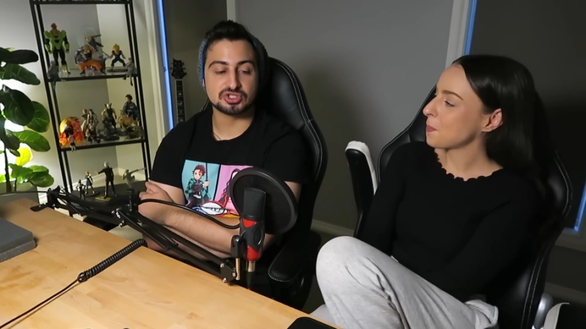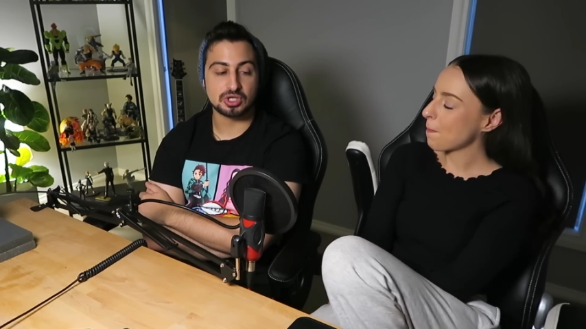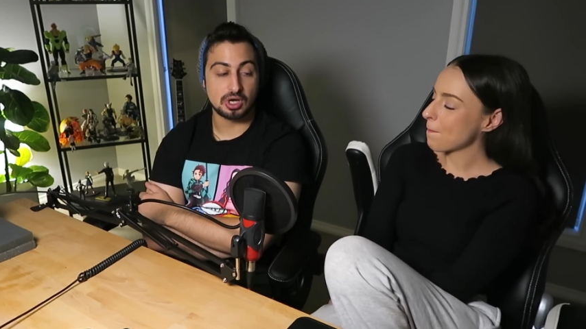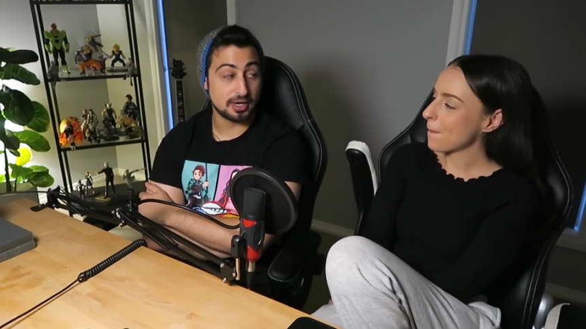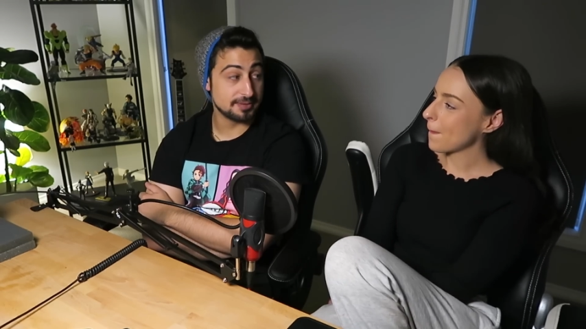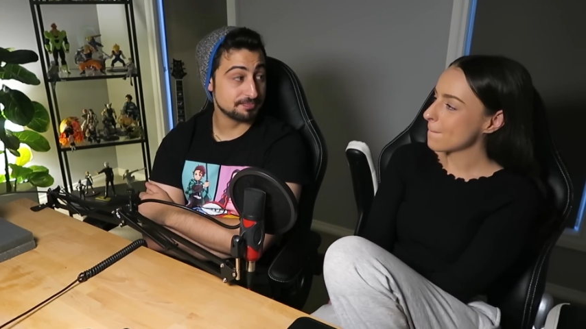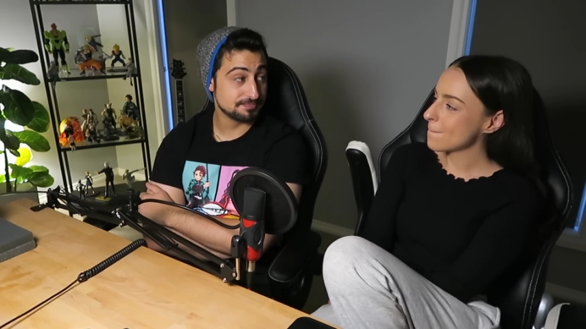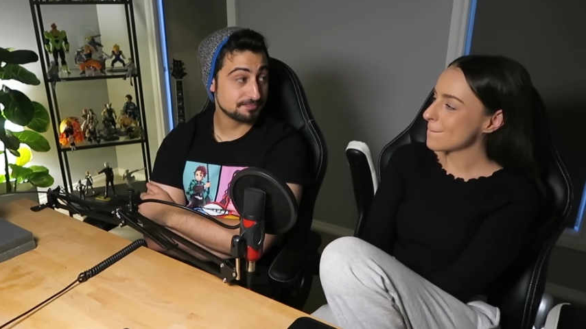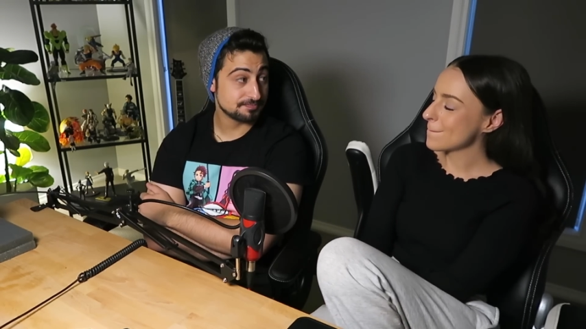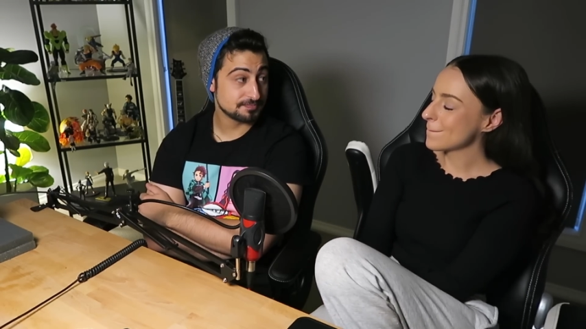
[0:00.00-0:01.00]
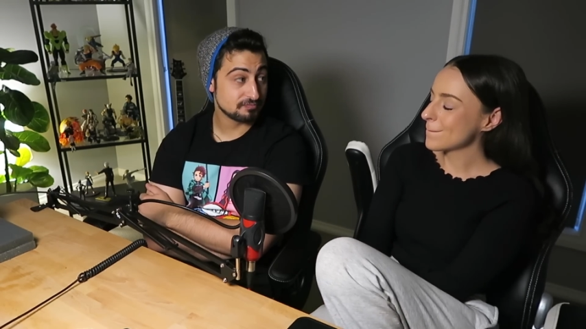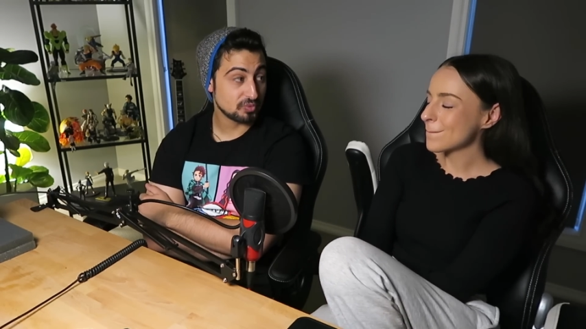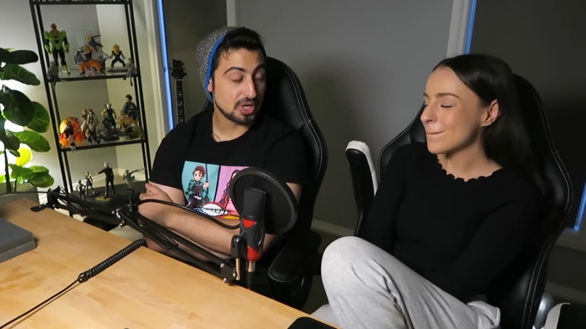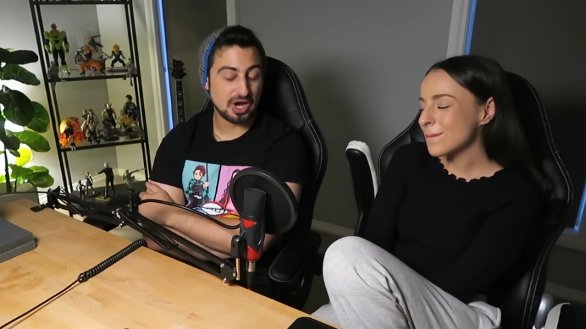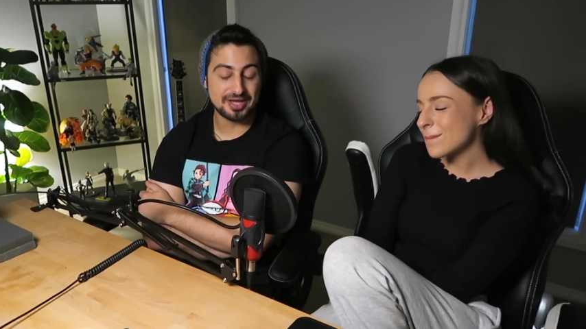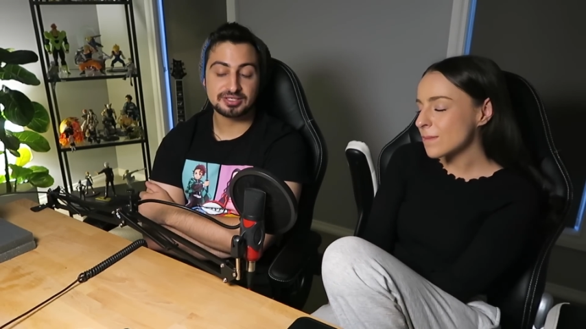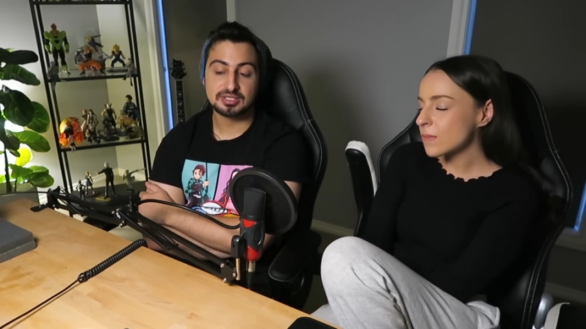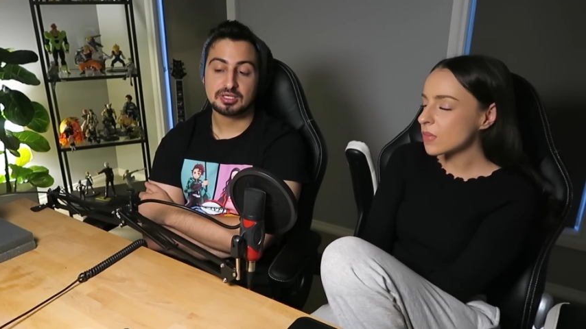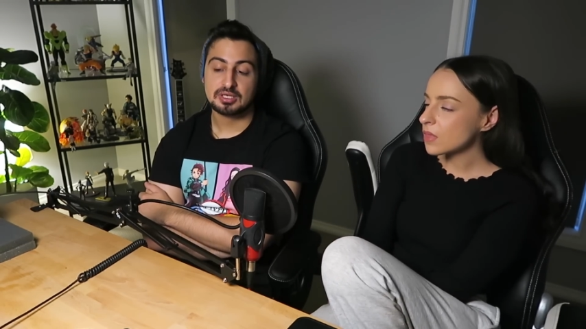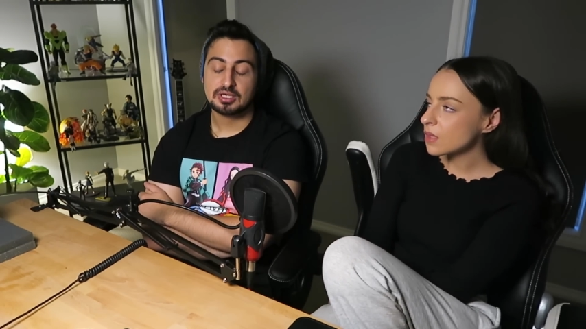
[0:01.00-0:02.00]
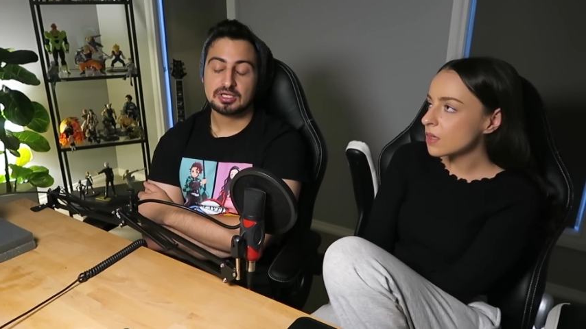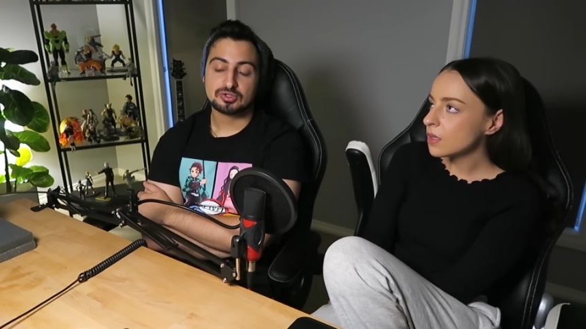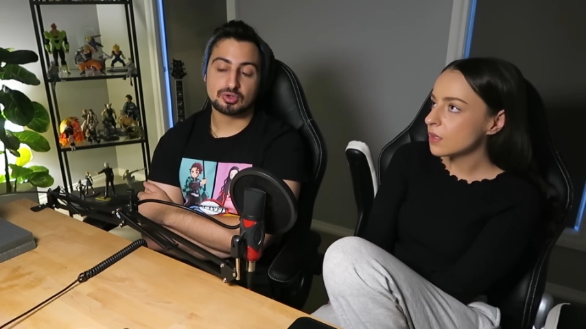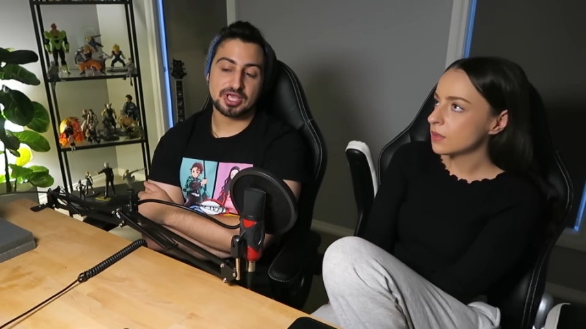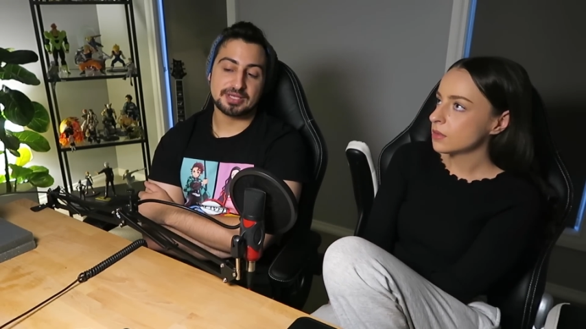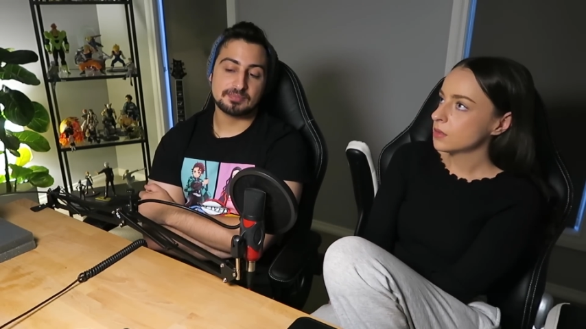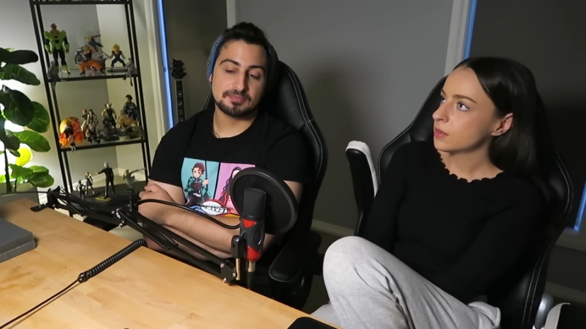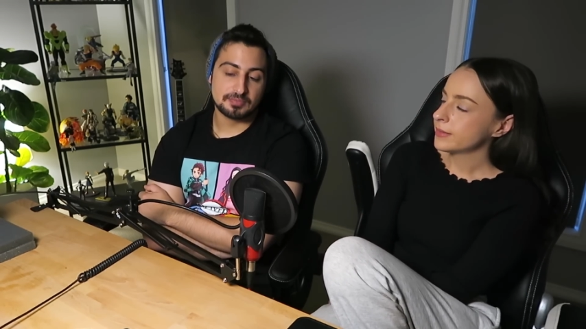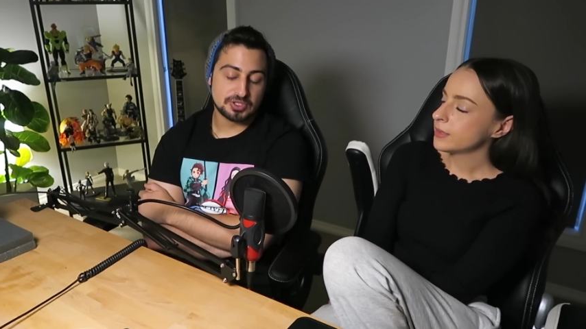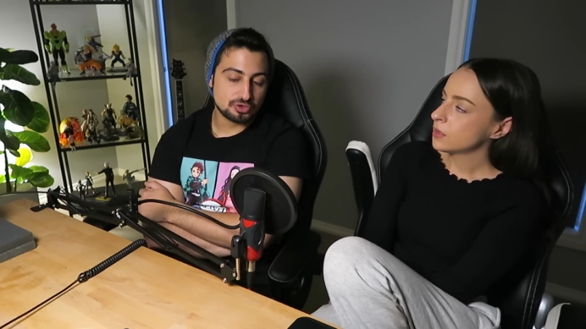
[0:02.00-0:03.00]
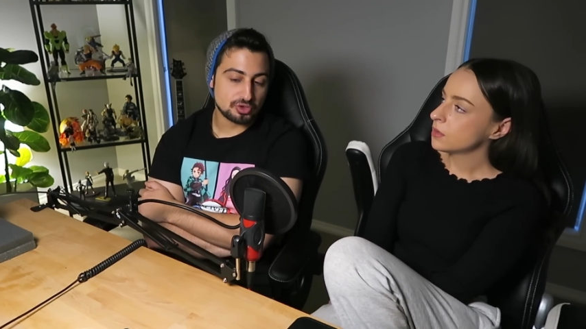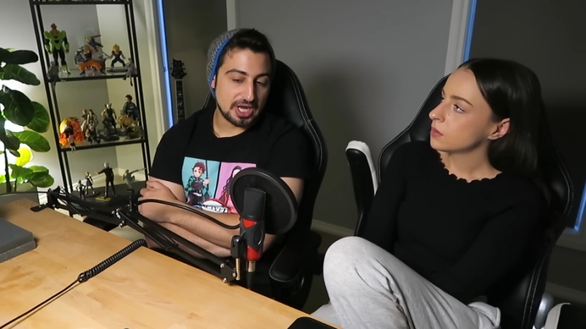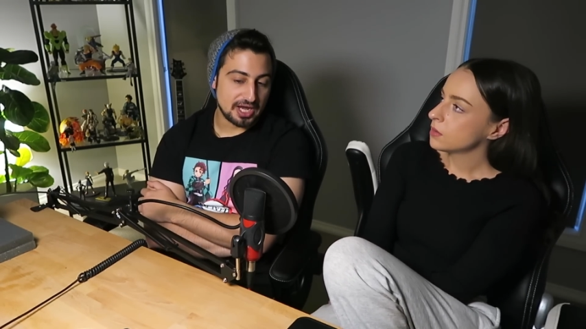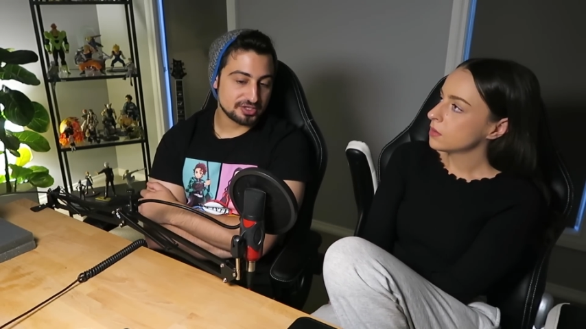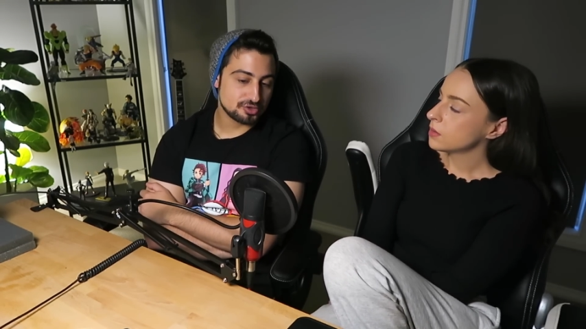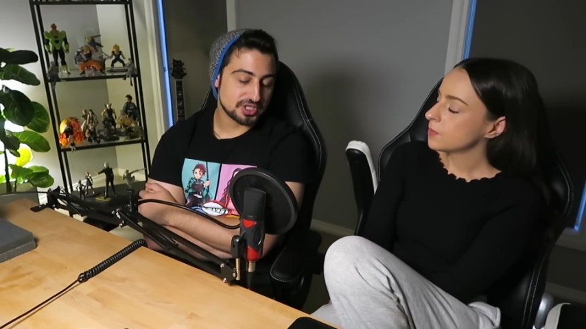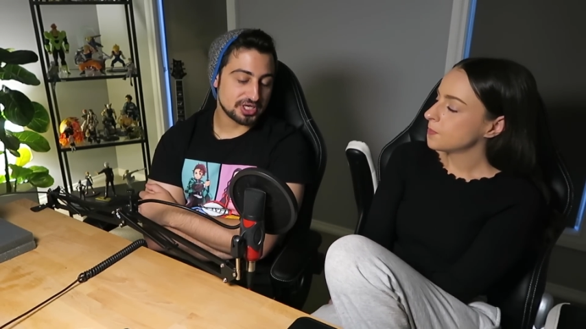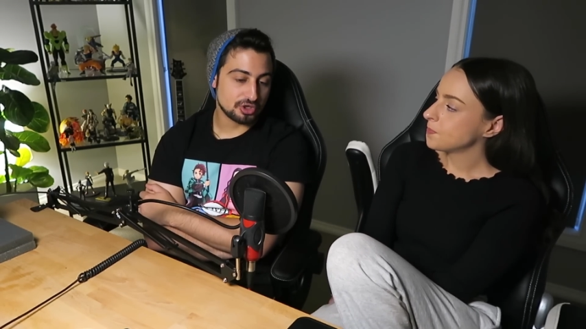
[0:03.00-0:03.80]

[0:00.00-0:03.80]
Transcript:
Speaker 1: time. Look, you could argue that he